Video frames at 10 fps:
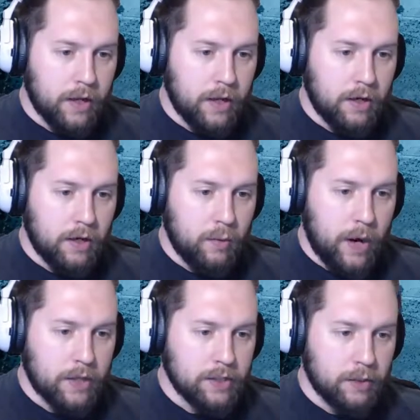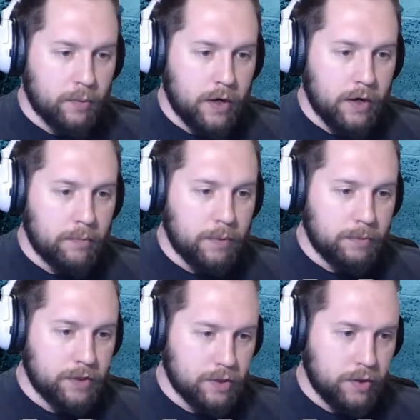then you actually wind up... I'm
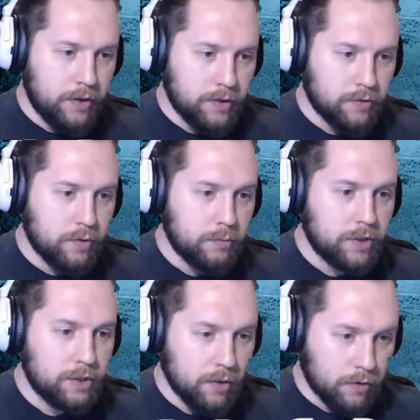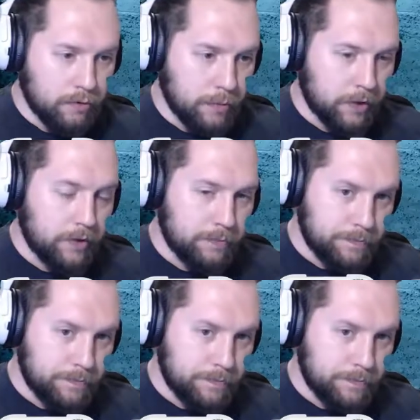going to show you this room, which should look familiar.